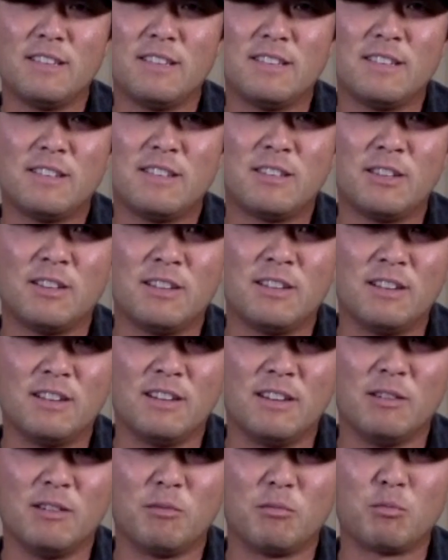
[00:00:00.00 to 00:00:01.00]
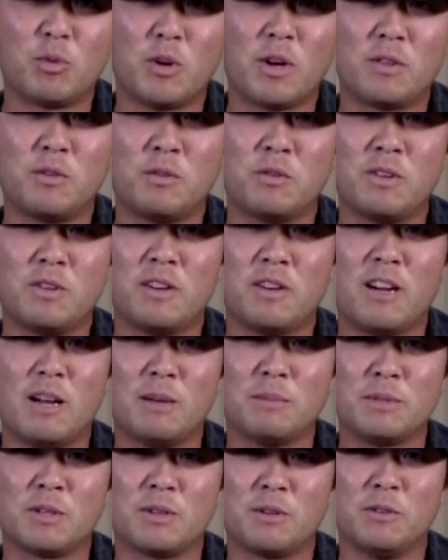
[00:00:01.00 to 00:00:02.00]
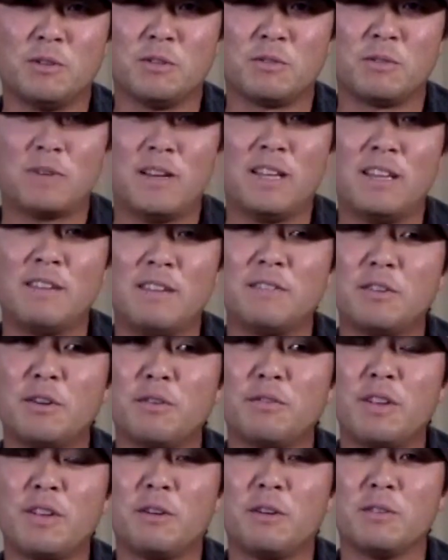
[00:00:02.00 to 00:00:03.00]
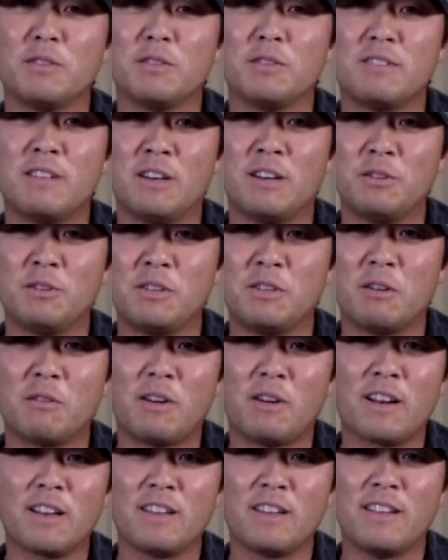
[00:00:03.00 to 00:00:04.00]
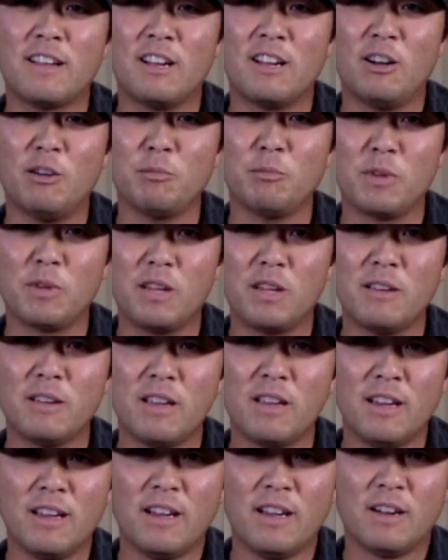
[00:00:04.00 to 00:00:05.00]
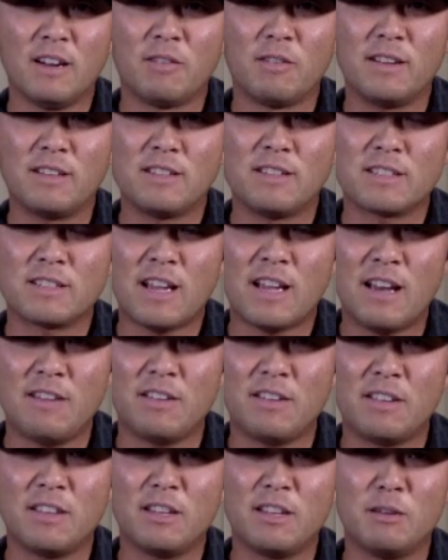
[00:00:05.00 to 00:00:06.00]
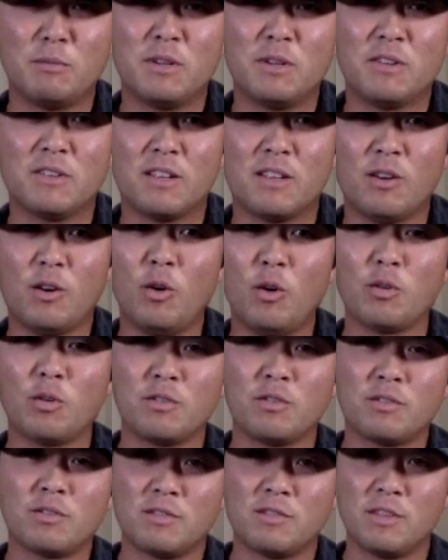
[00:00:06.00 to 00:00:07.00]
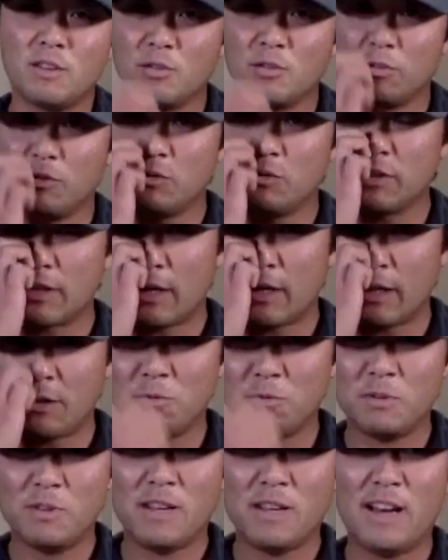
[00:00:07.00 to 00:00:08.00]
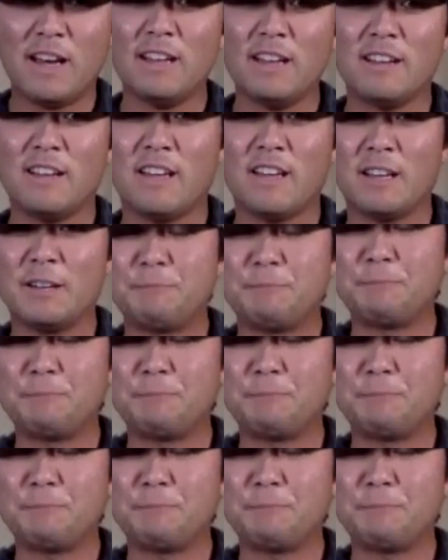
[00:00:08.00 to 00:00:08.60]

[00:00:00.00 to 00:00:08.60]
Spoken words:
to break through their obstacles, right? Even if they don't tell you directly that helped me, right? Just having them hear that, oh, you just got through that, and